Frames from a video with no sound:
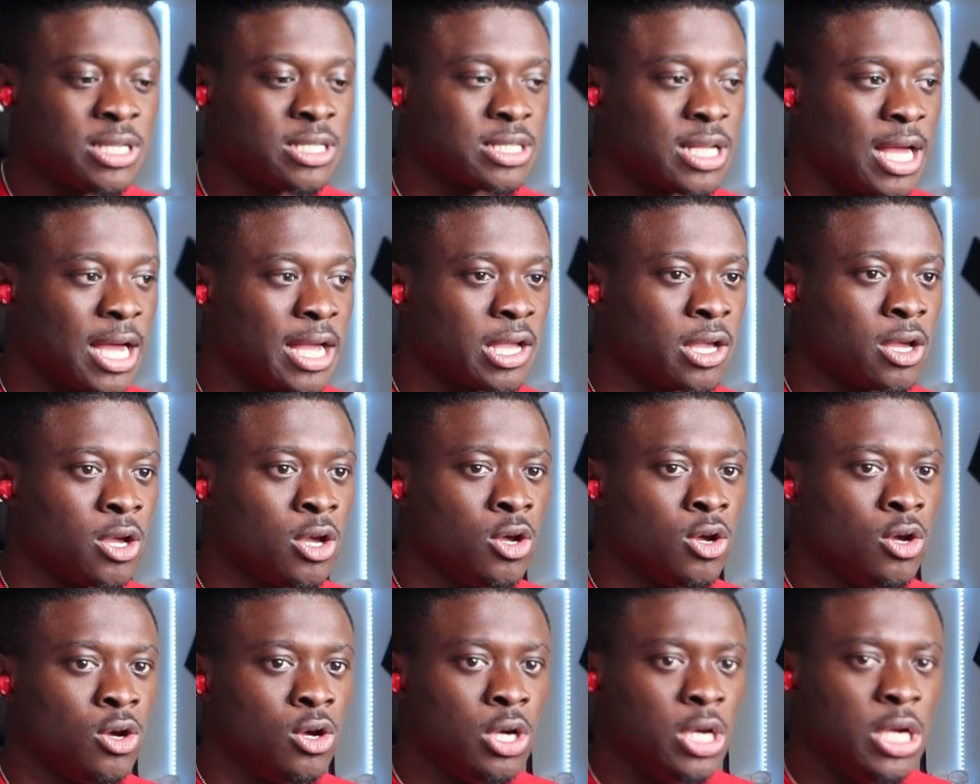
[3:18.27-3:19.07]
It's like
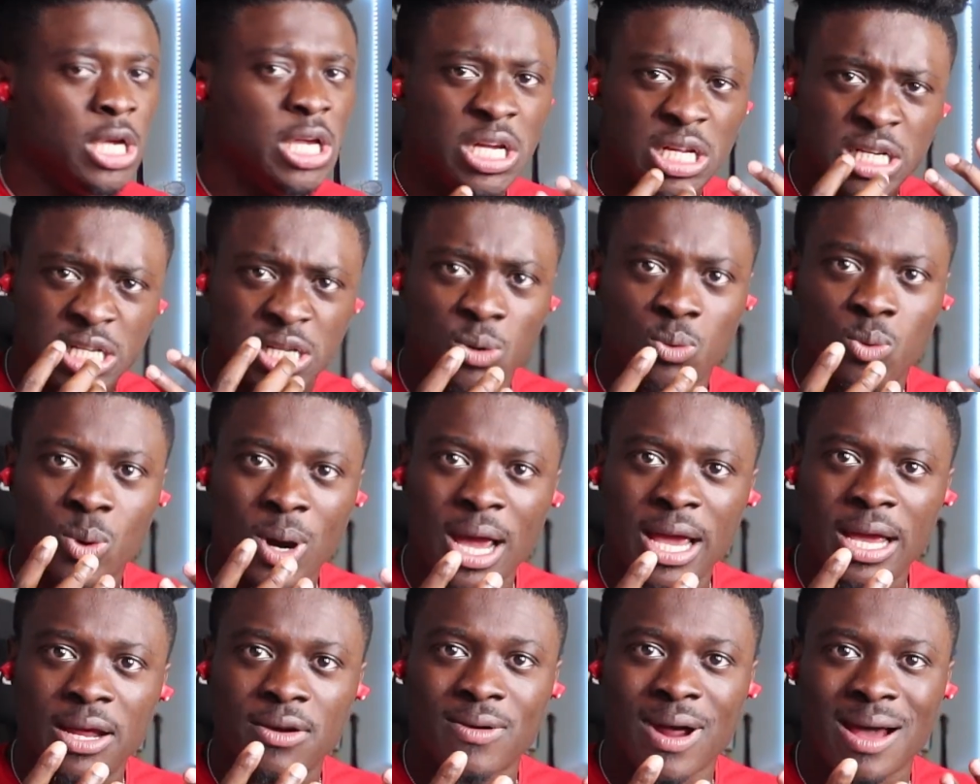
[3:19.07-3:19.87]
the
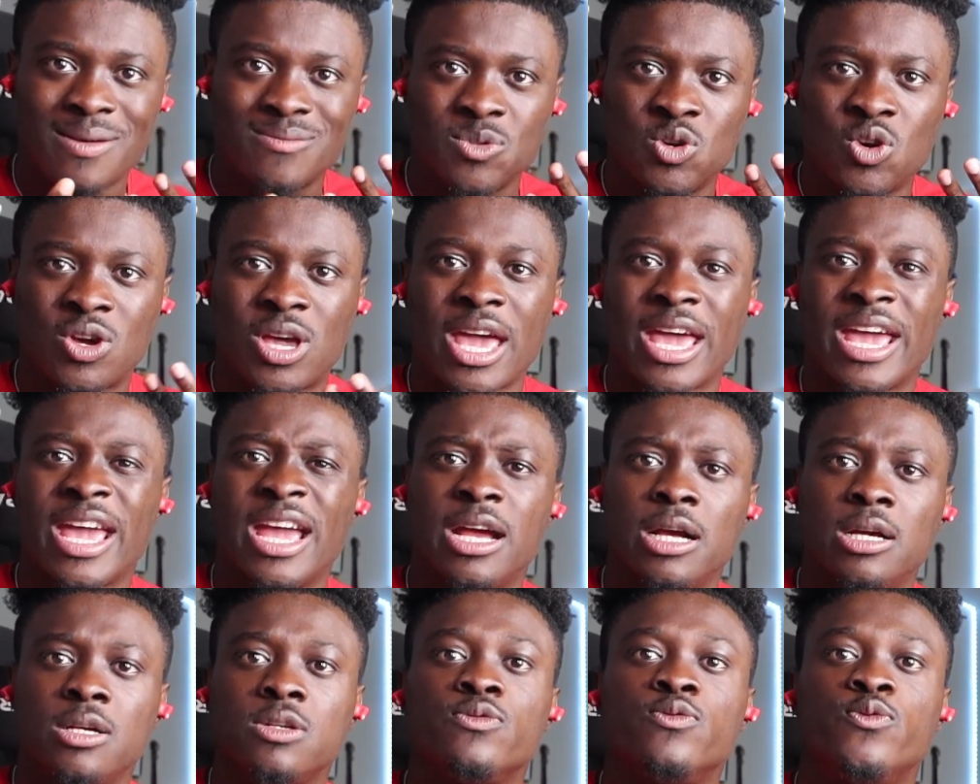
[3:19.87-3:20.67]
way he rap, you can
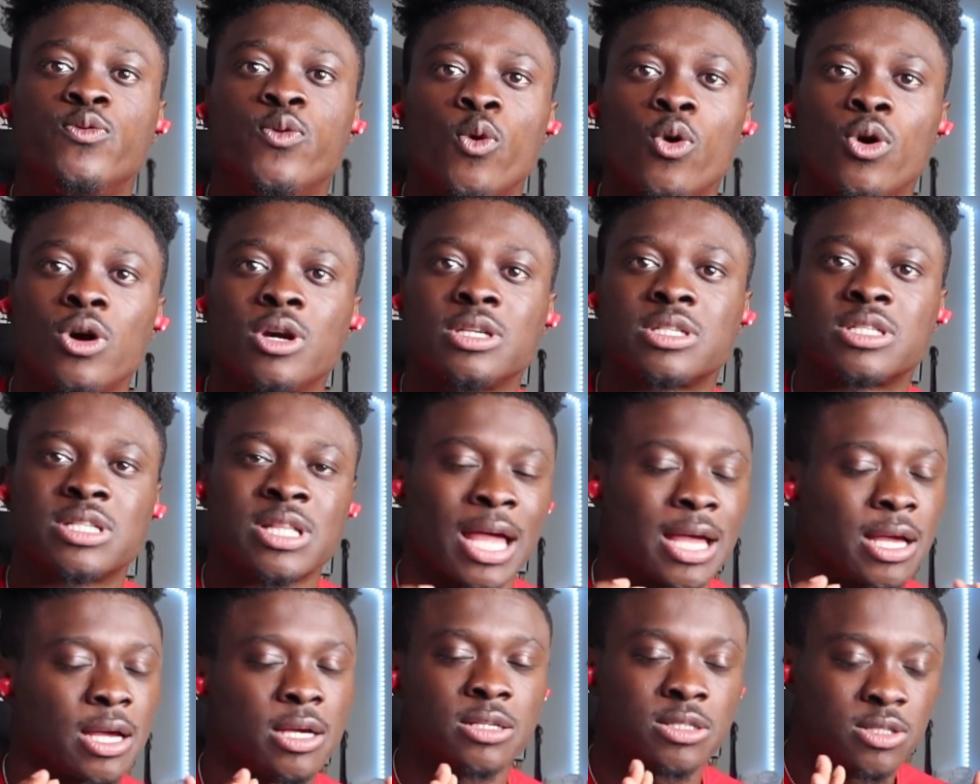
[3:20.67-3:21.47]
hear his
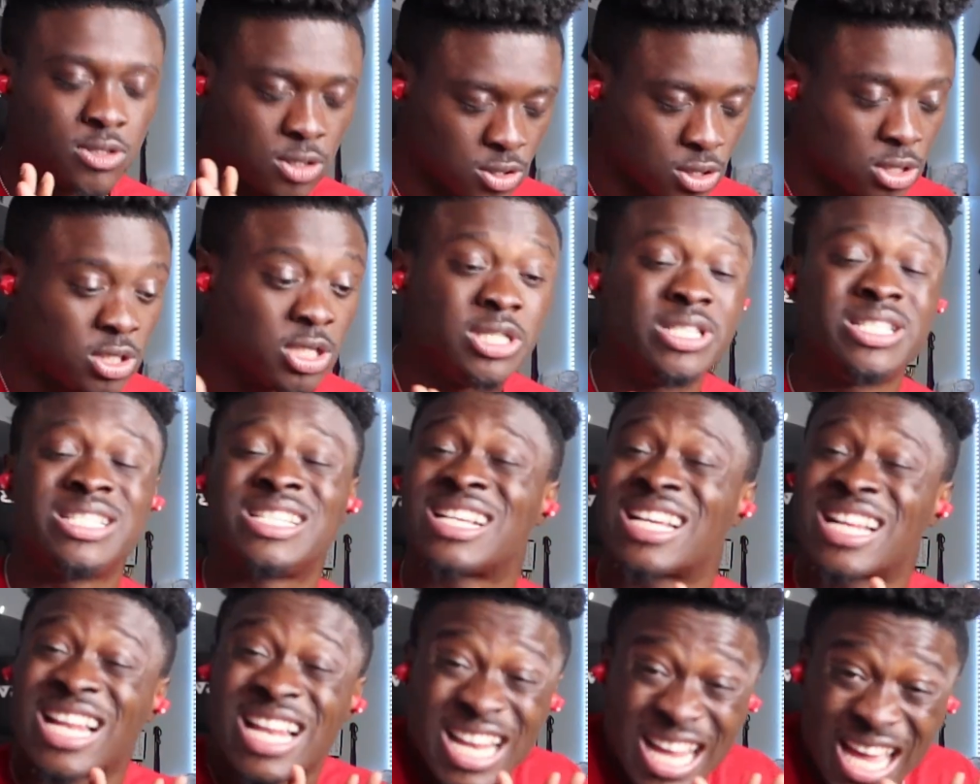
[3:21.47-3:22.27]
voice like
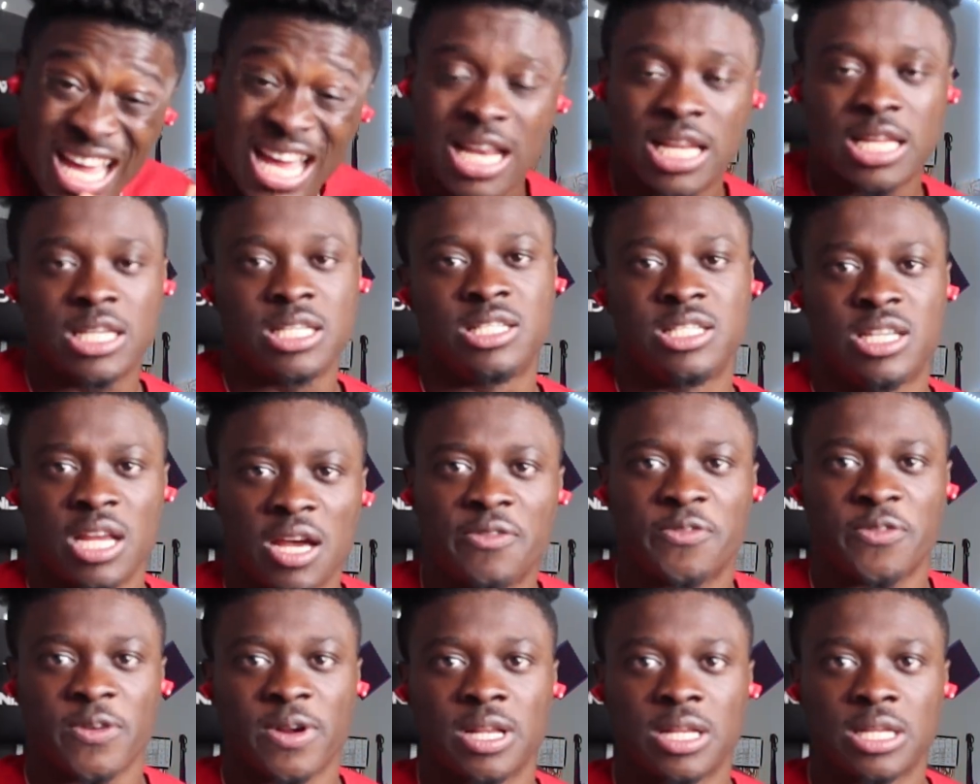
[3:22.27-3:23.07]
clearly
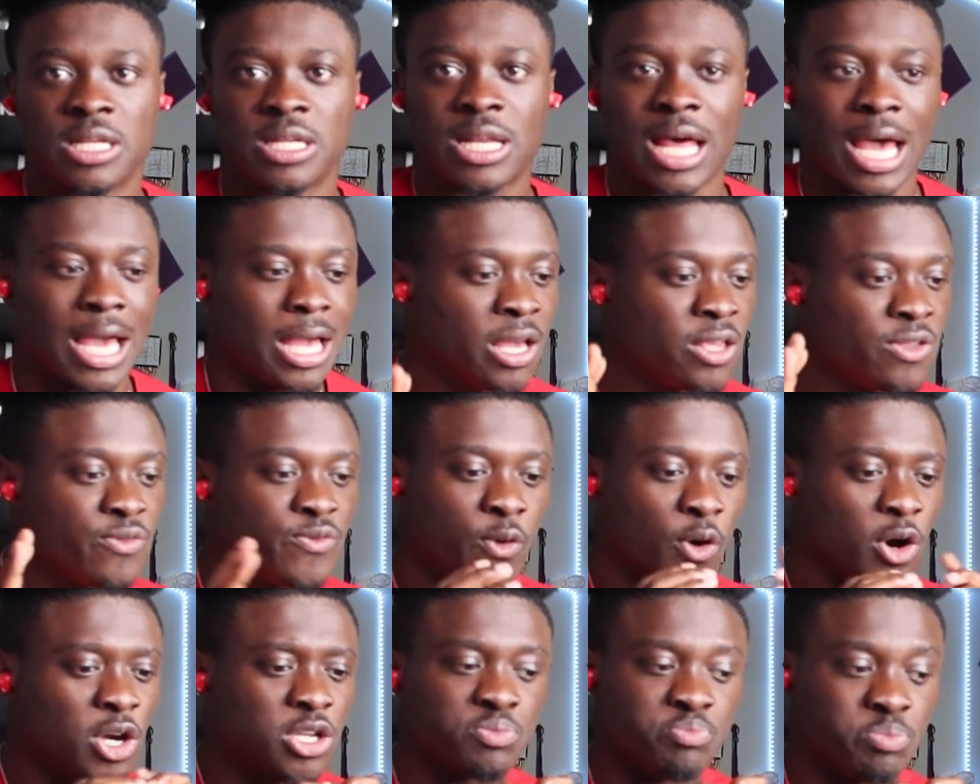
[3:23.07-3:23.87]
differently, like his
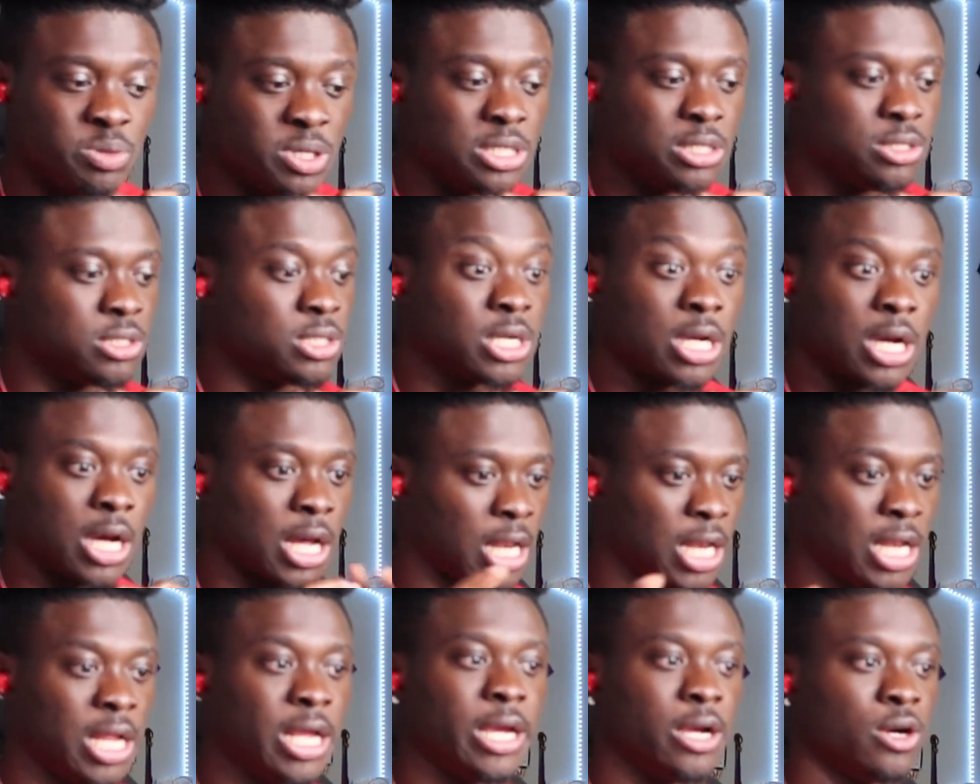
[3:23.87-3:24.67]
voice be
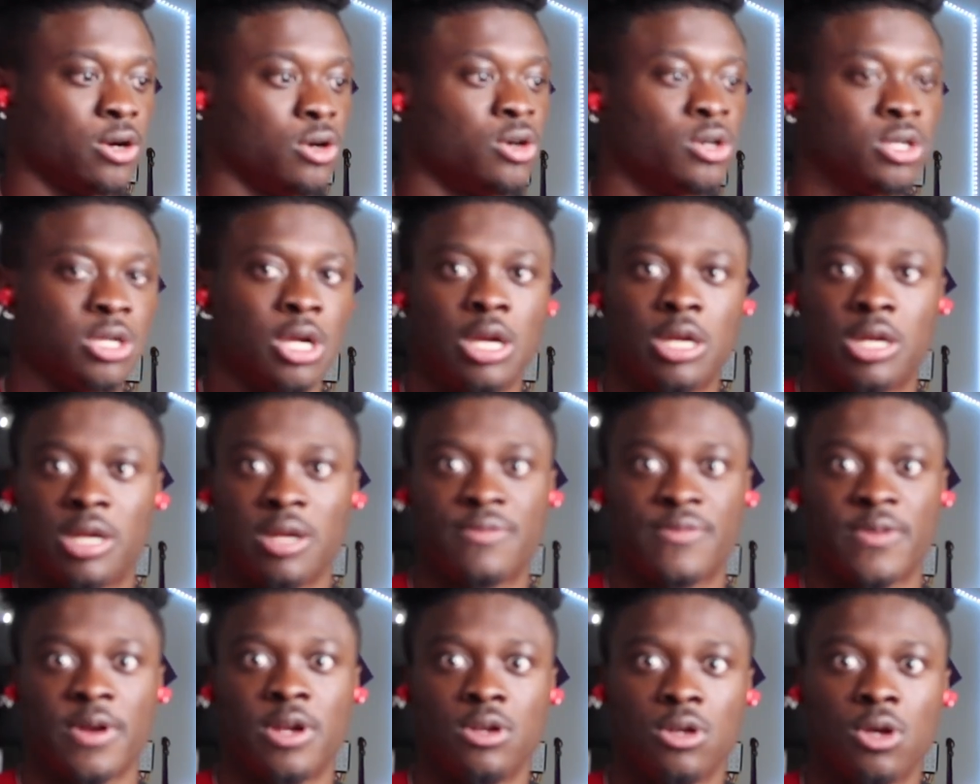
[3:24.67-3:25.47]
clear on a
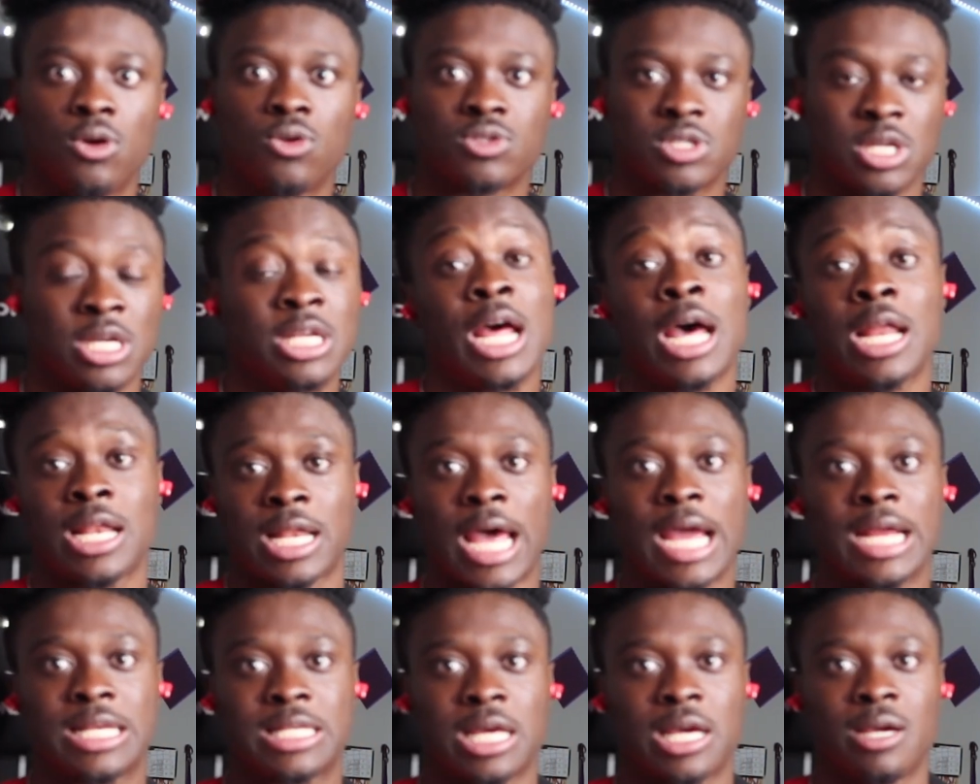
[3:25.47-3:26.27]
different note, and I
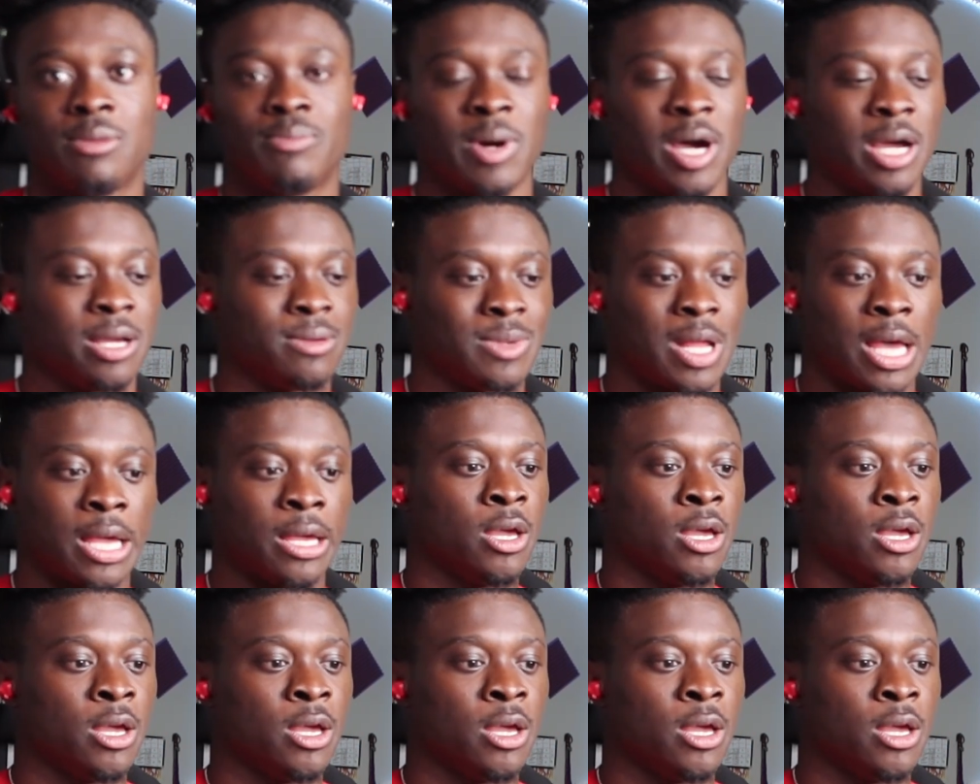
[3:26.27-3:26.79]
like that about him.